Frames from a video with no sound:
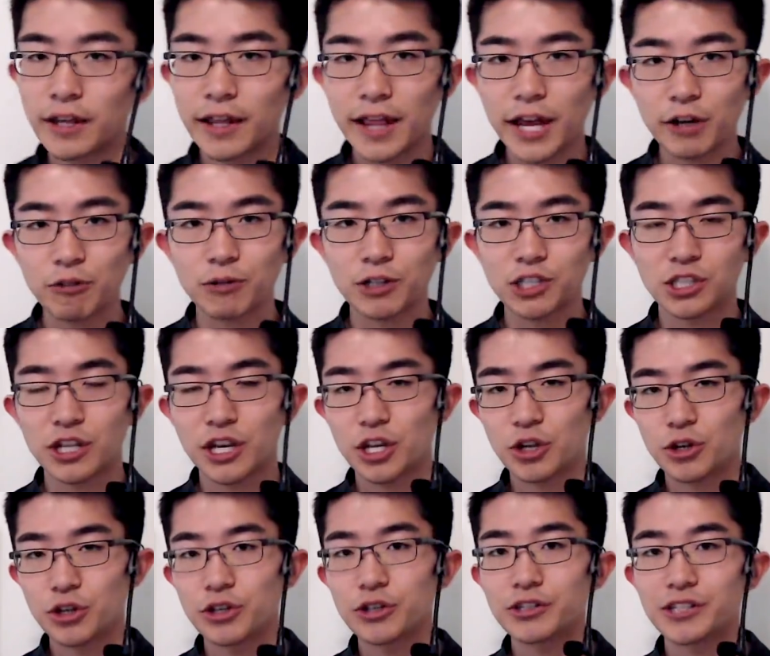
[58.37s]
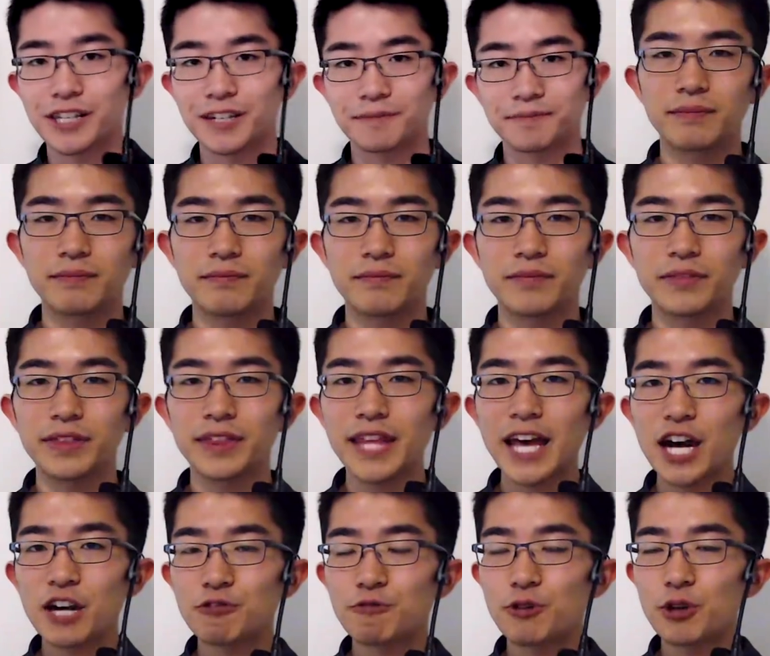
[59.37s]
language that you're using.
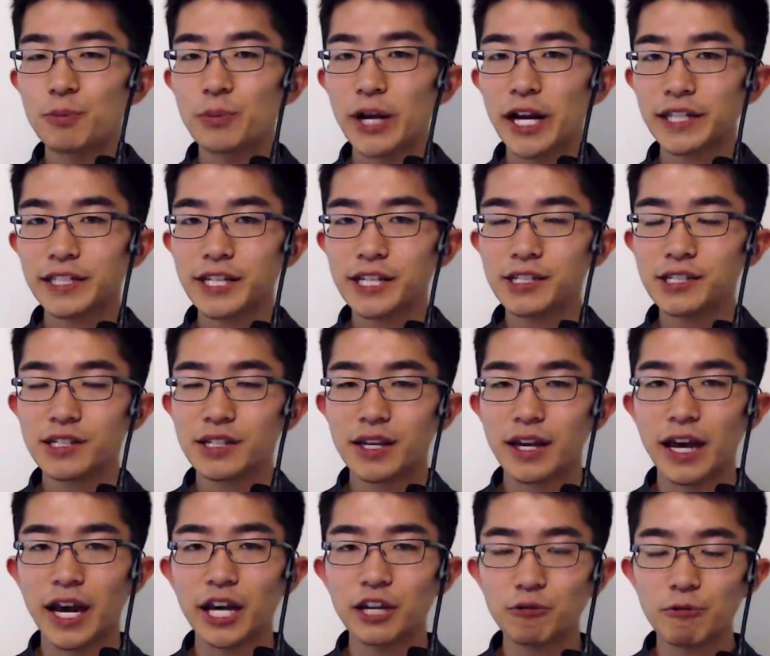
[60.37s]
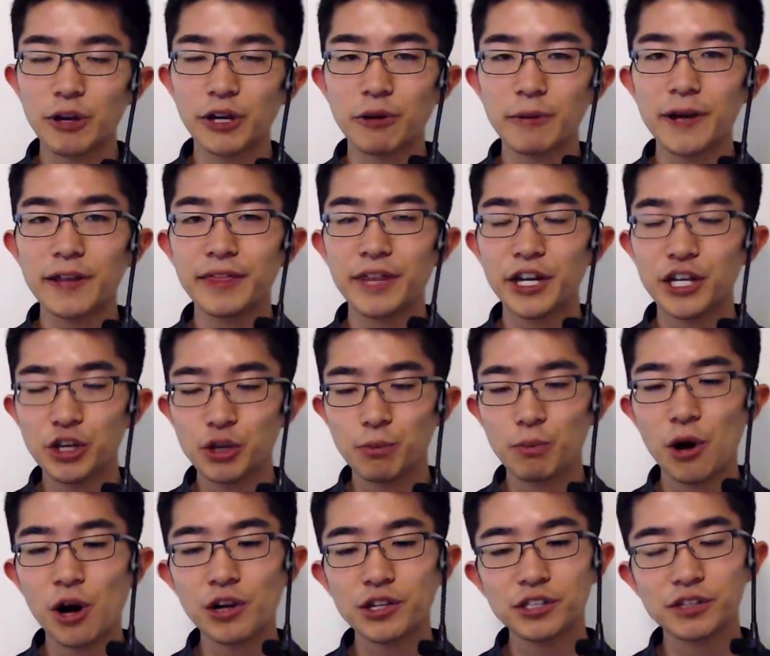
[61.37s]
Now for practice, I'd recommend that you
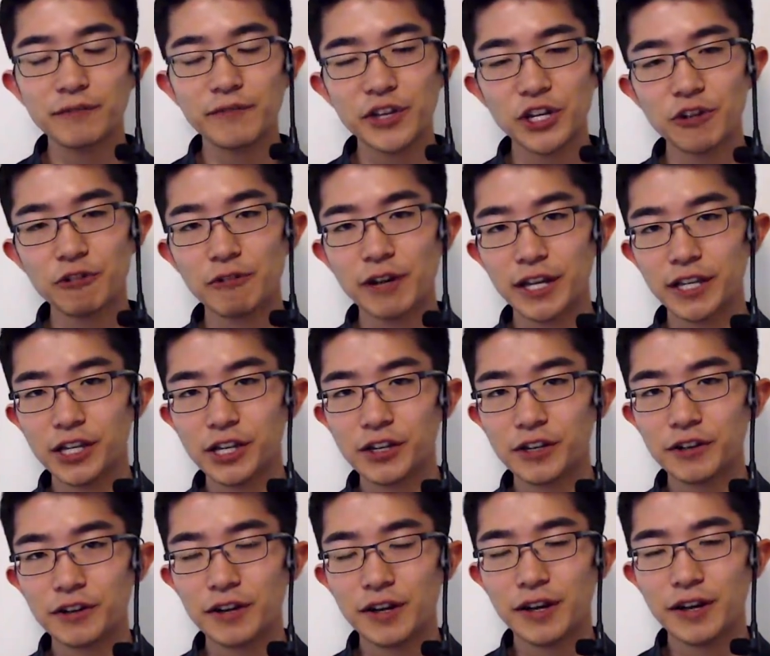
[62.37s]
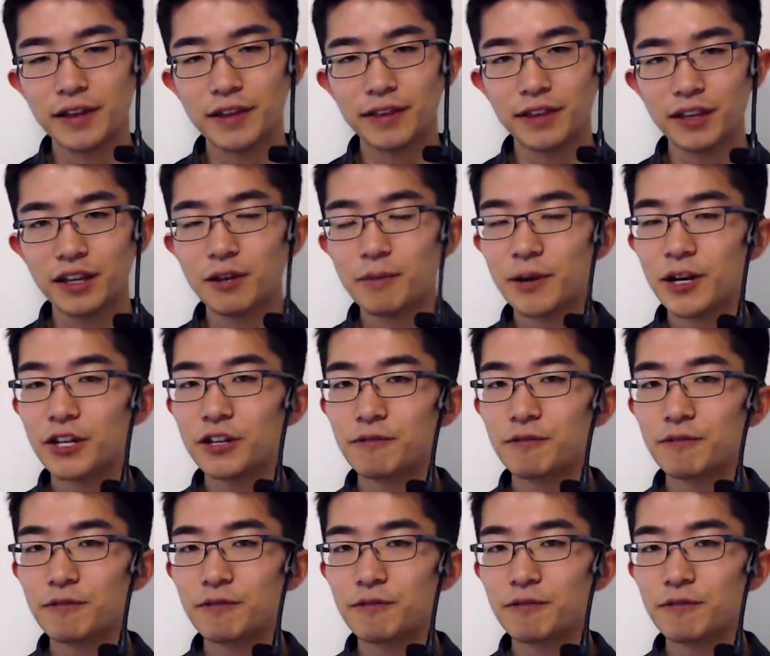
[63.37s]
pause the video right here, think about it